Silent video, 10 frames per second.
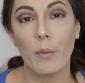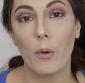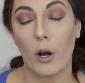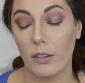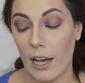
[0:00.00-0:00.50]
we
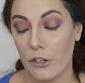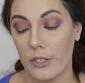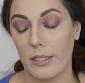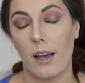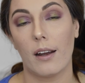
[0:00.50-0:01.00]
put our
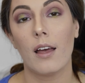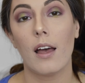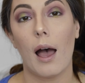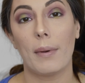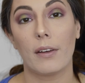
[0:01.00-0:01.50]
lashes on,
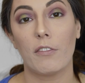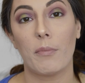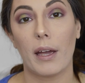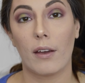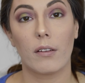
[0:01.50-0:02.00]
I'm going to give
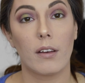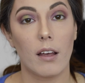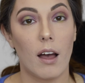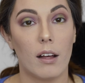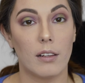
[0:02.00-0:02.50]
my
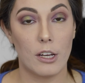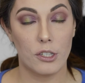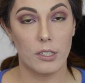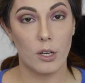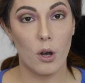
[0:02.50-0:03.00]

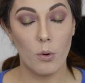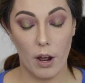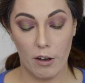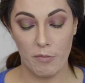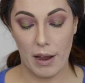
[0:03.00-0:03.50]
lashes a coat
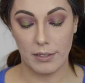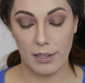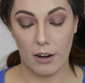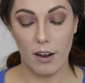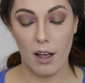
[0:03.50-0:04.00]
of
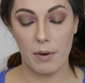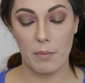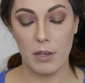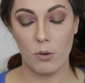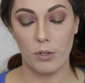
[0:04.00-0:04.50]
mascara. I'm going
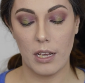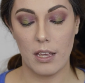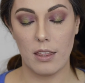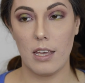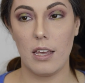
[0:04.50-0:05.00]
to be
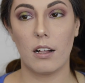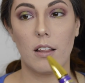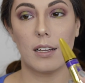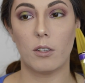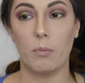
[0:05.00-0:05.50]
using the
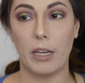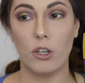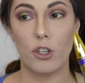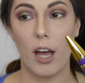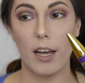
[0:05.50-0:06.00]
Colossal Base
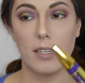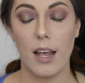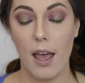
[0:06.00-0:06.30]
Shot